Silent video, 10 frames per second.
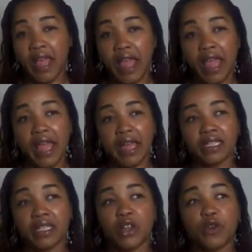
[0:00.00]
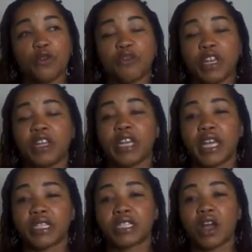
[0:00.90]
And your
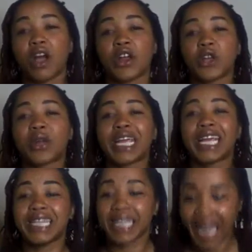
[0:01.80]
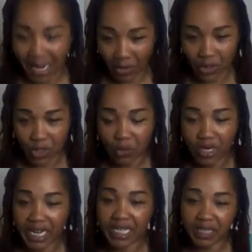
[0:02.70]
feelings are your indicators. You
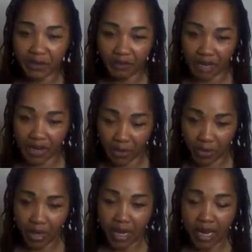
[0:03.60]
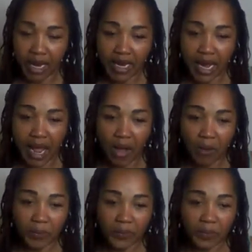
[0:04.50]
need to feel.
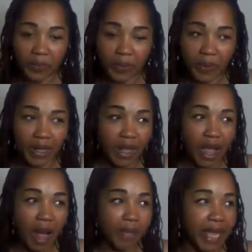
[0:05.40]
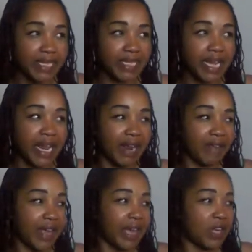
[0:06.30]
Now, I'm not saying
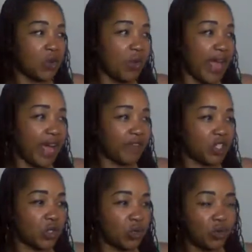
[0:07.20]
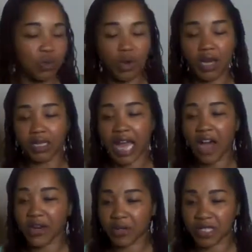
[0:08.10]
that you have to
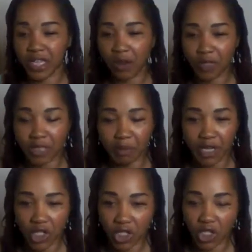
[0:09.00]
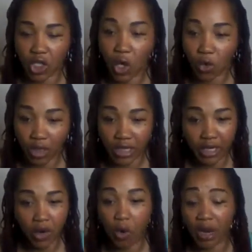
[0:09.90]
allow yourself to be just
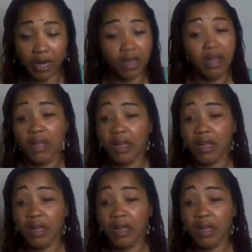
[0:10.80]
totally going